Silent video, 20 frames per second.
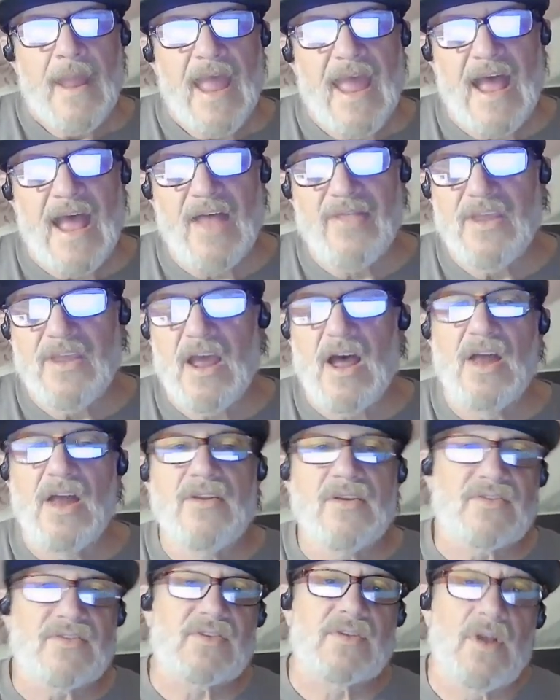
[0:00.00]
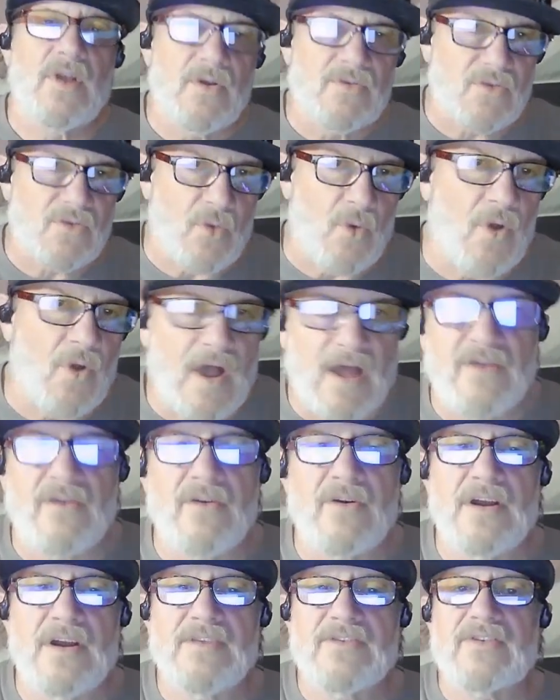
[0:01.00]
and the undisclosed
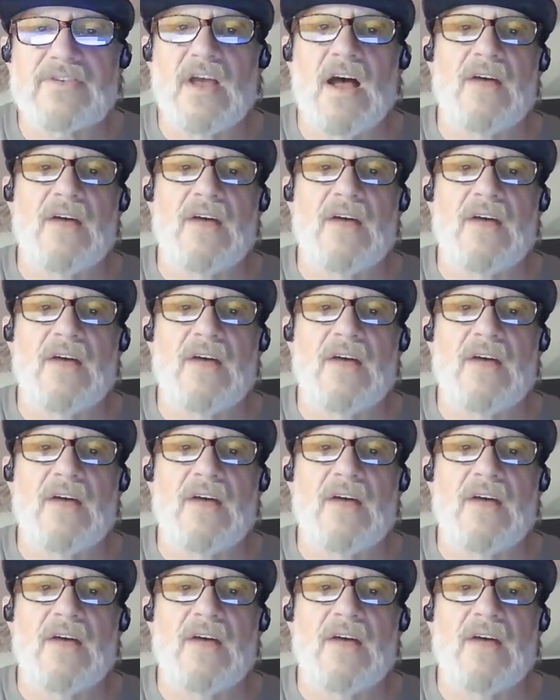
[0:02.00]
utterance